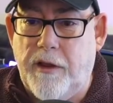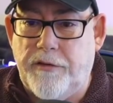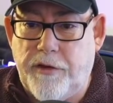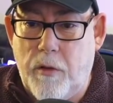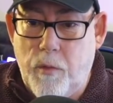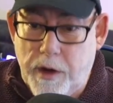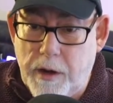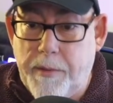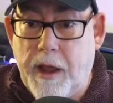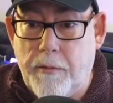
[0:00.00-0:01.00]
So we're going
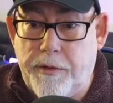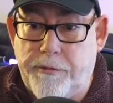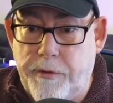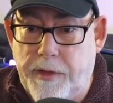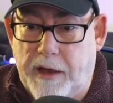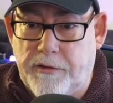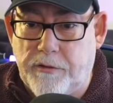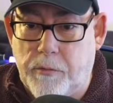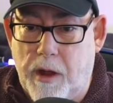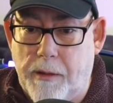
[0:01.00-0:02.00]
to be going through that
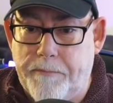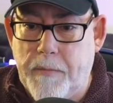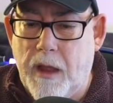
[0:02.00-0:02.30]
as well.